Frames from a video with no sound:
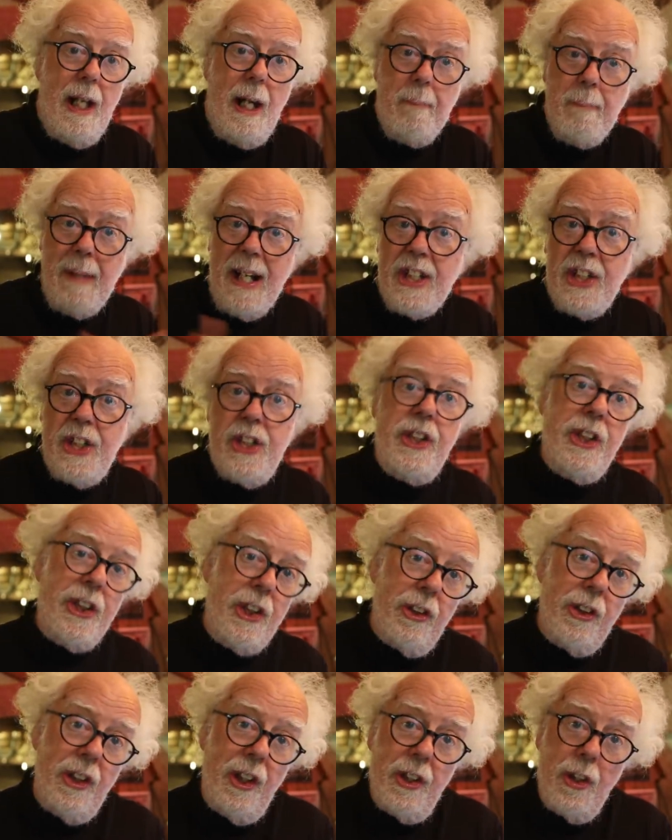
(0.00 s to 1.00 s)
Imagine
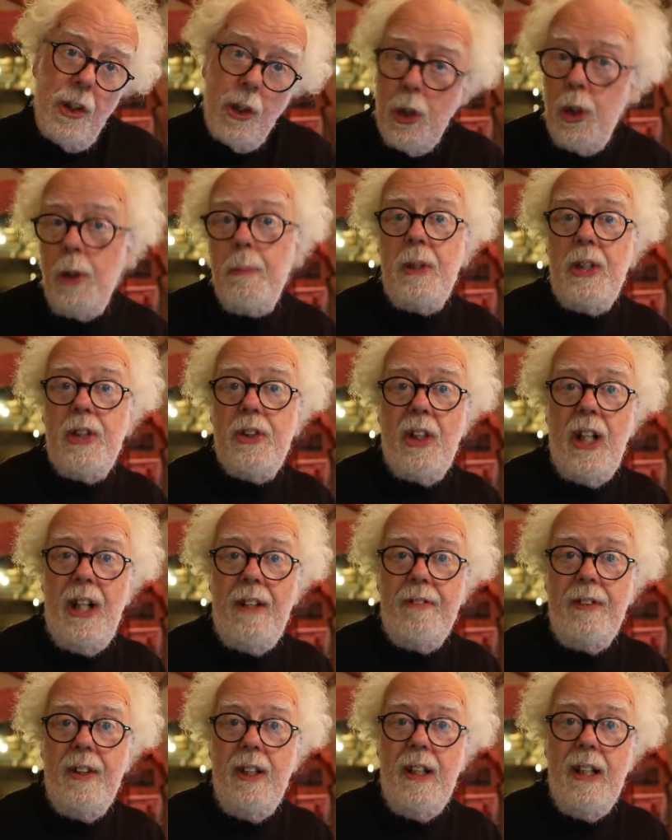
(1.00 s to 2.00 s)
you're an Uber
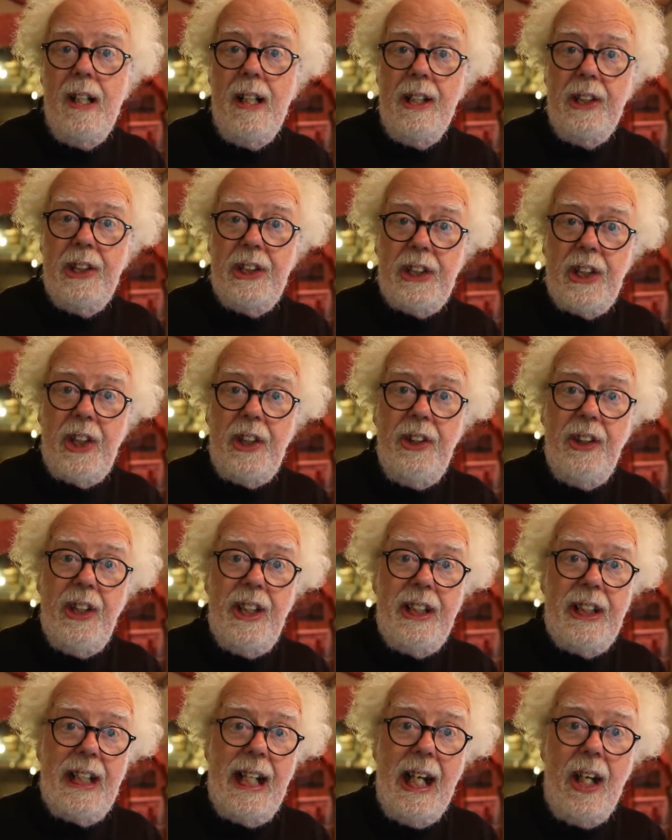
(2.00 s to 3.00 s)
driver and
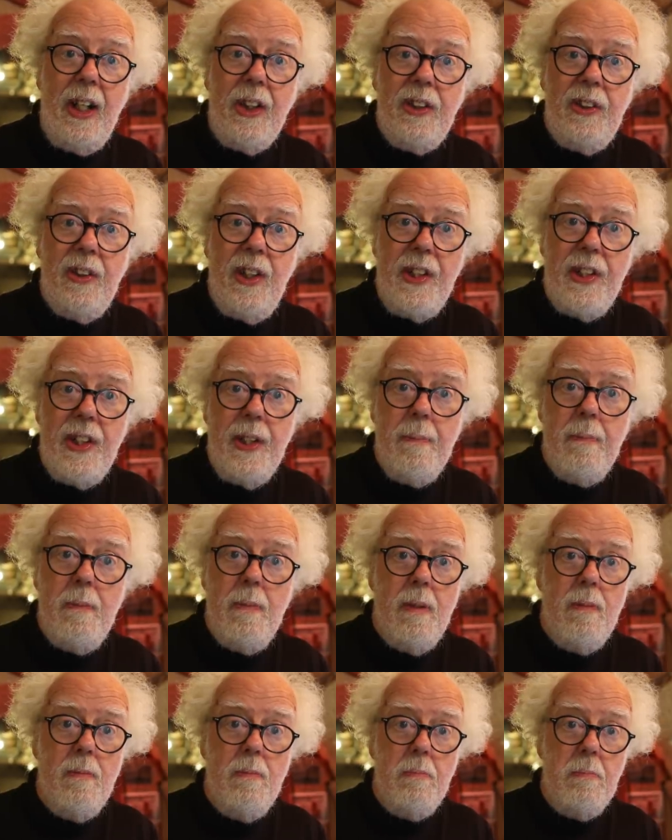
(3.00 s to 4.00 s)
suddenly the
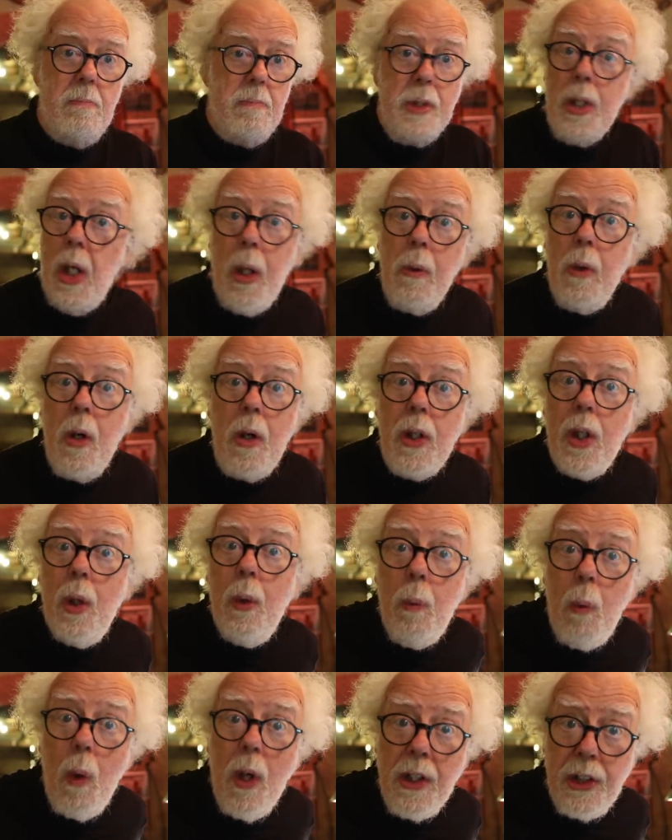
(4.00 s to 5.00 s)
algorithm no longer
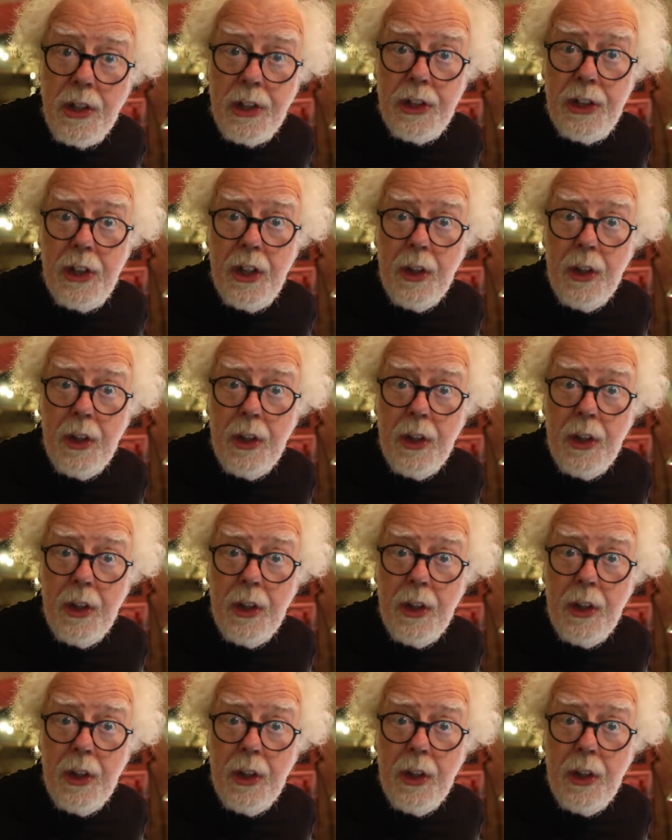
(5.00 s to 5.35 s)
wants